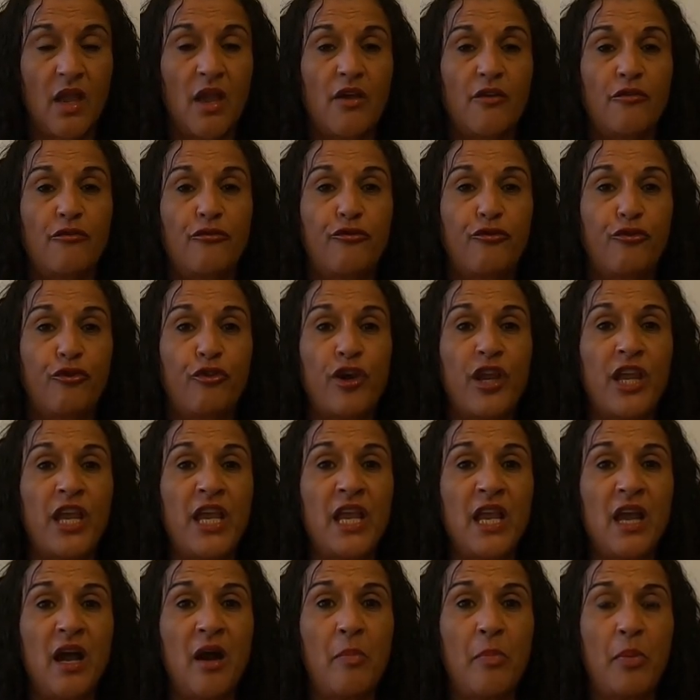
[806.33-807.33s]

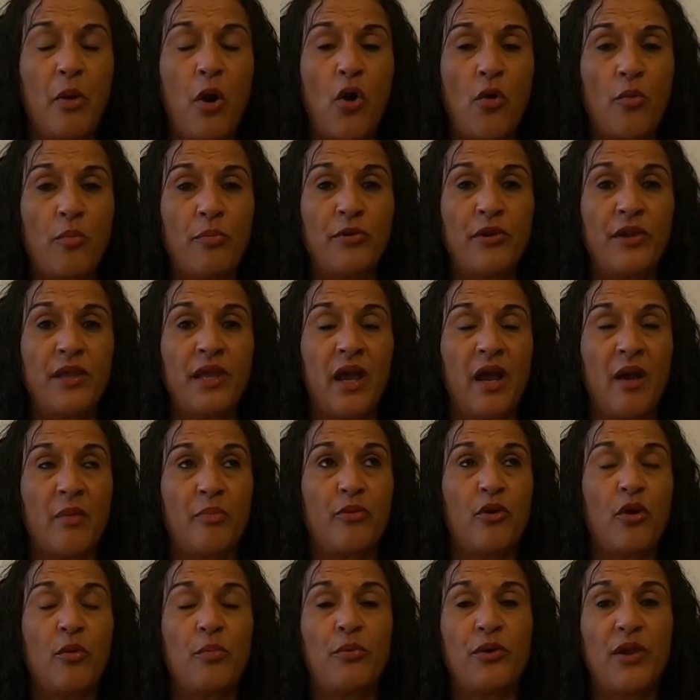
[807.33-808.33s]
Free, appropriate
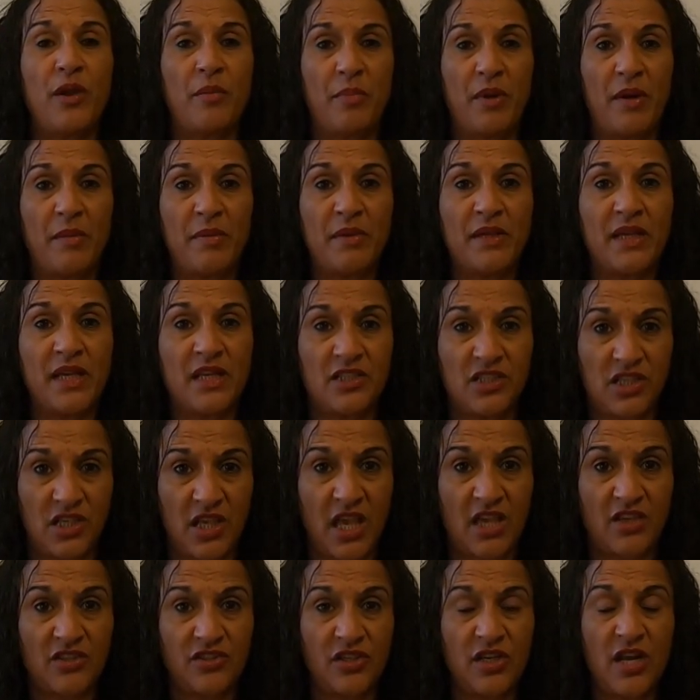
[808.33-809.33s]
public
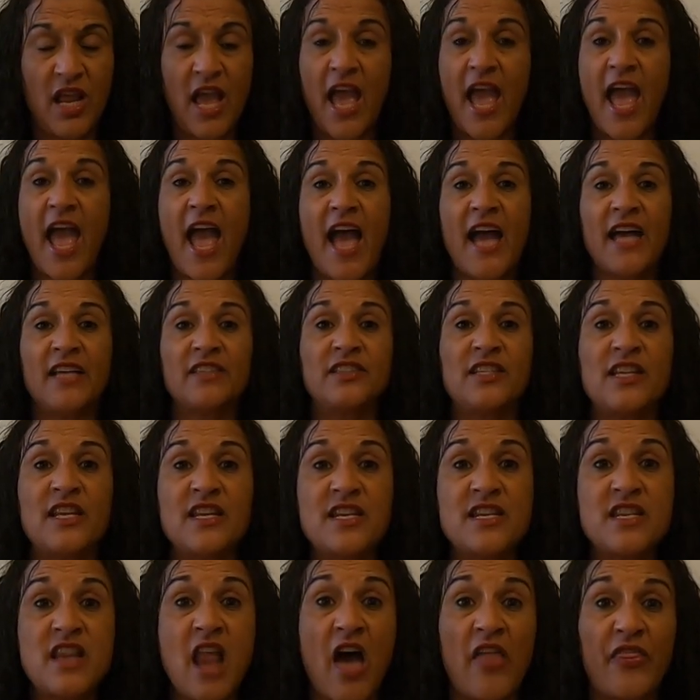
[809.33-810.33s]
education has
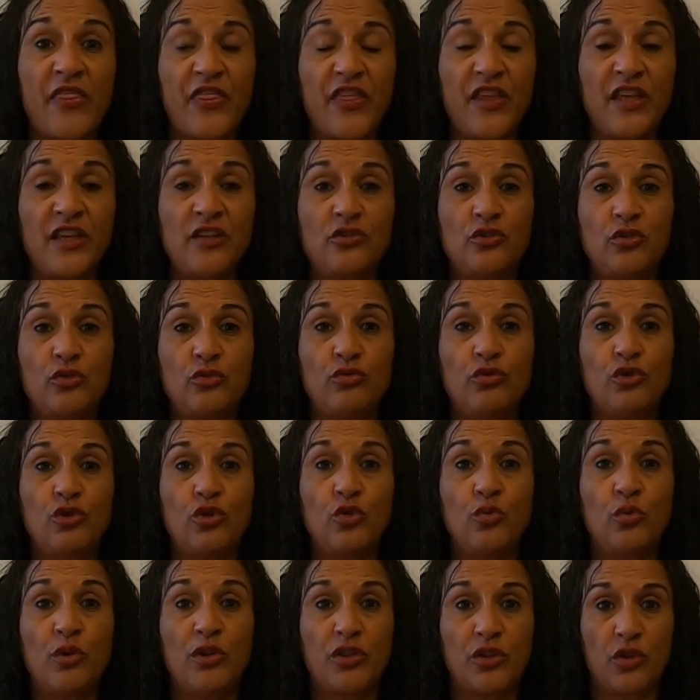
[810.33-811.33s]
nothing to do
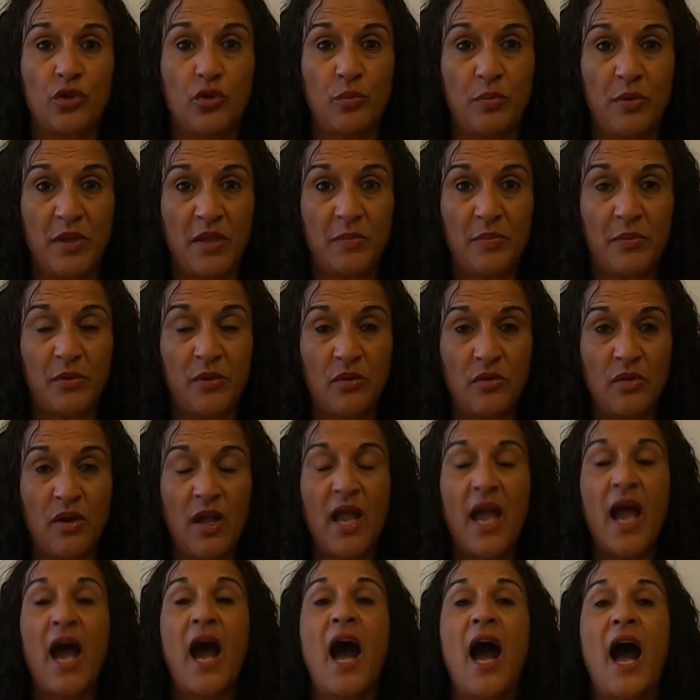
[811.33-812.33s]
with you people,
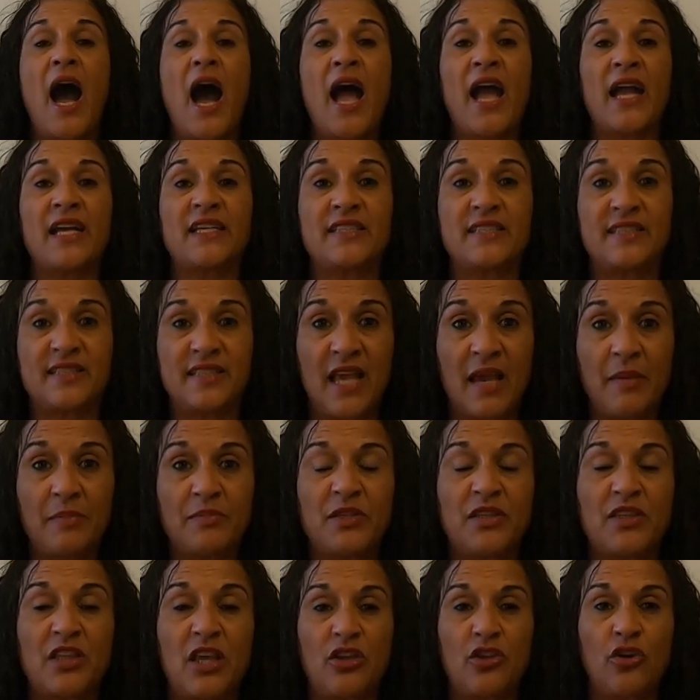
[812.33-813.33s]

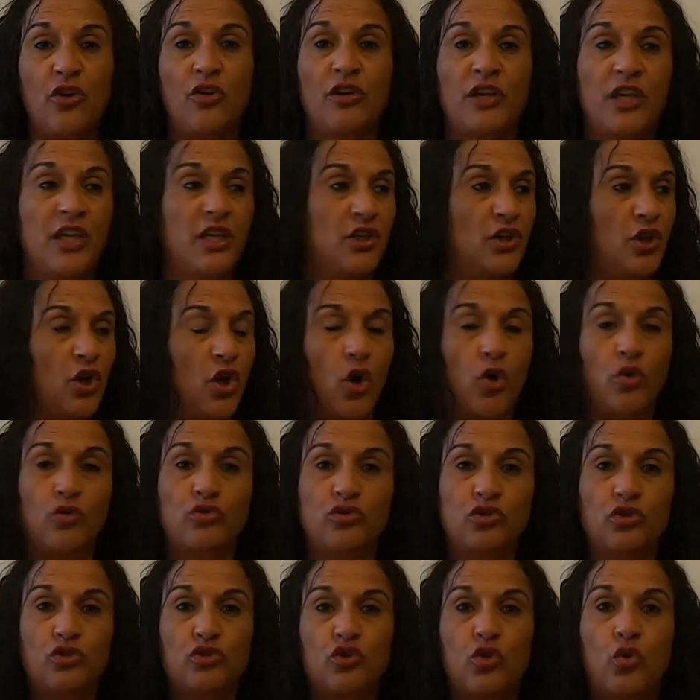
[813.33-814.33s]
except that your kid goes
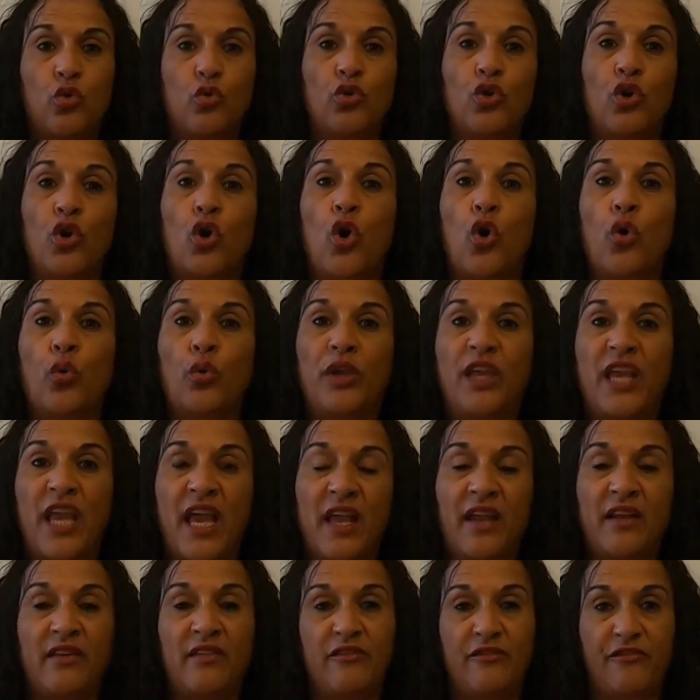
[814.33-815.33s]
to school to go
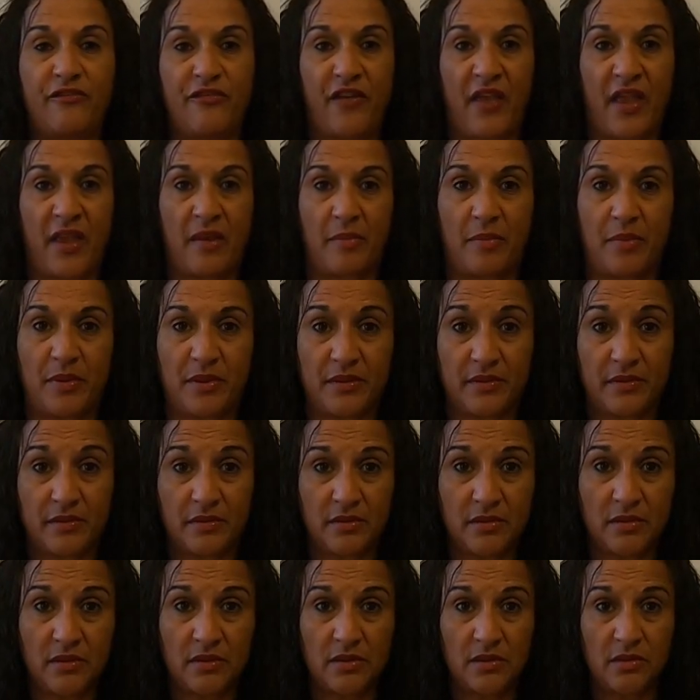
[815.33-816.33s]
get FAPE.
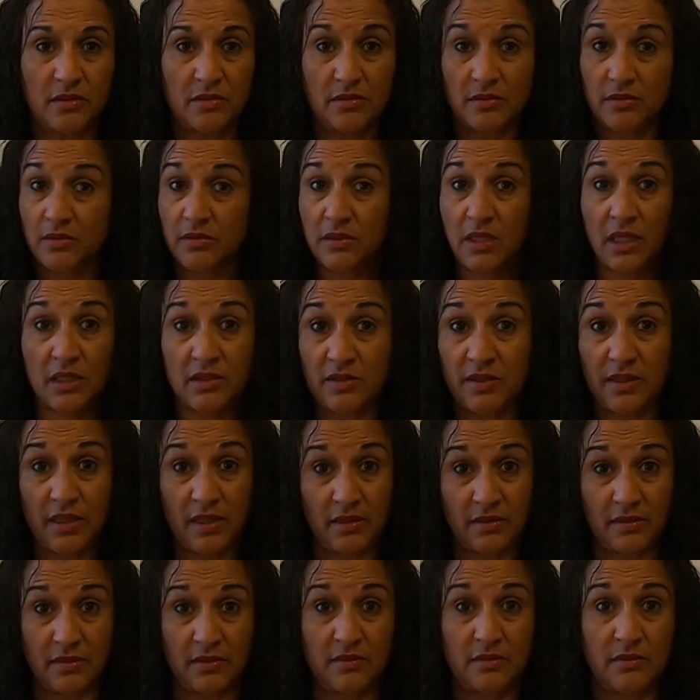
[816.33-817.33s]
That's
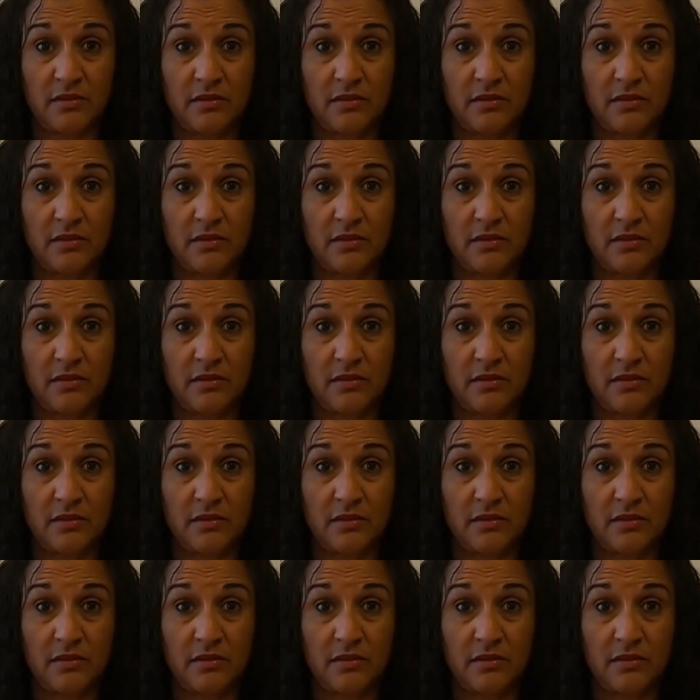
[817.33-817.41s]
it.